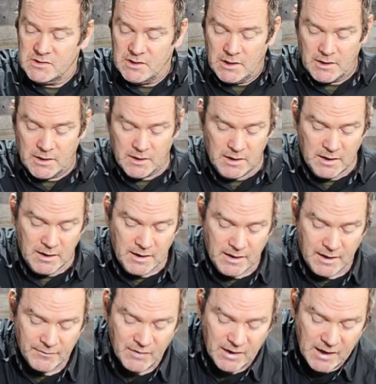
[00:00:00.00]
Uh,
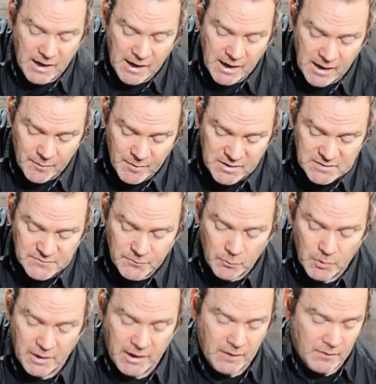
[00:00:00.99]
I've got an I M S
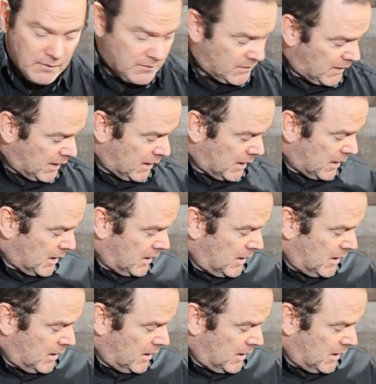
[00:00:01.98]
four gallon tank.